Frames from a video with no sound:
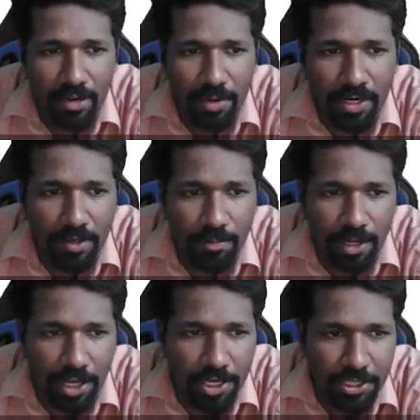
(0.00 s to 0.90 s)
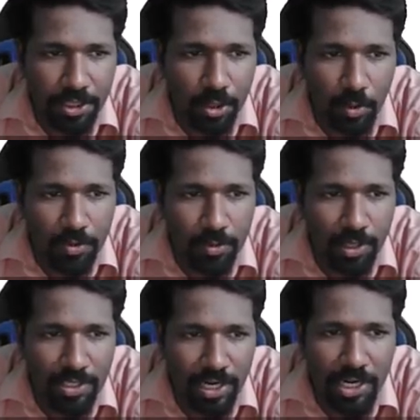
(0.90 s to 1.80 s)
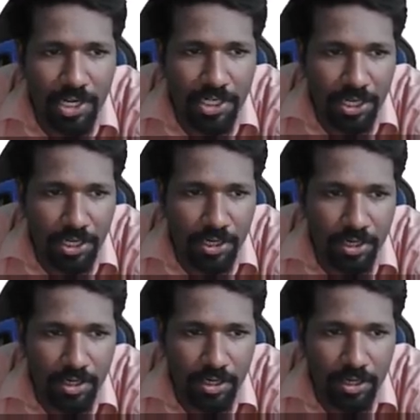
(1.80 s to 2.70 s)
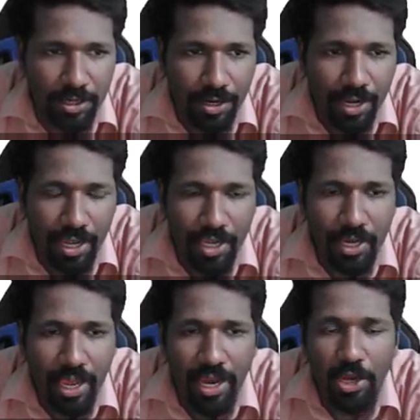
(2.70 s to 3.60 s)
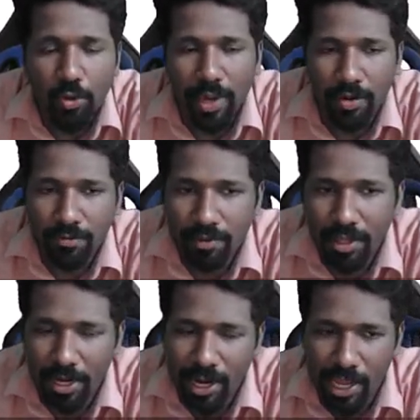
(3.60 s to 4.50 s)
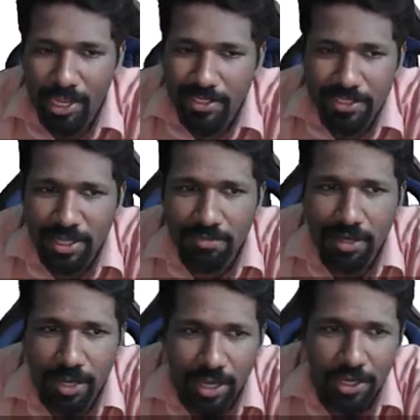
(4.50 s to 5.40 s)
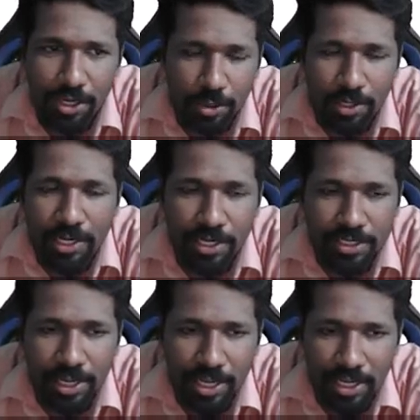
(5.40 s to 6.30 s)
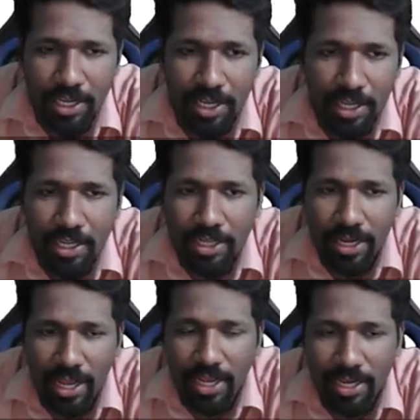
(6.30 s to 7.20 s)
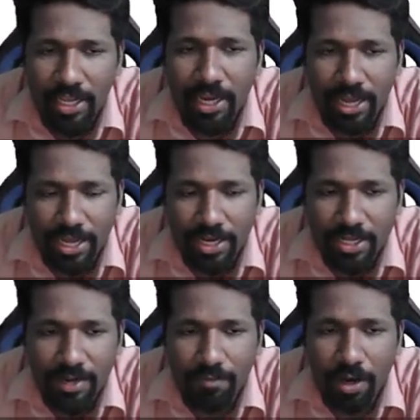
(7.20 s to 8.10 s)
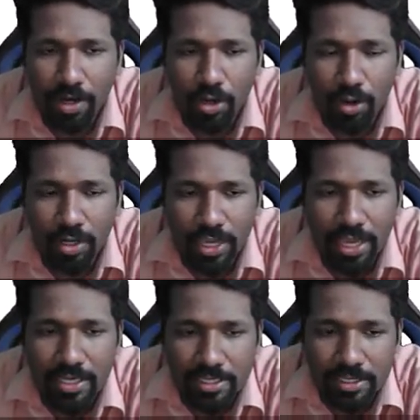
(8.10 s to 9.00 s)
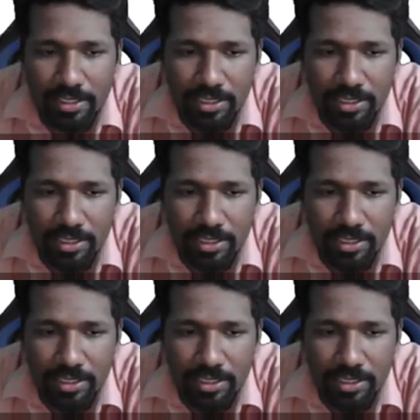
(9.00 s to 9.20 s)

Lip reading: multiplication, crosswise addition. 9 and 12. Yeah, 9 stable. 9 into 10 is 90. Then 99. Then 108.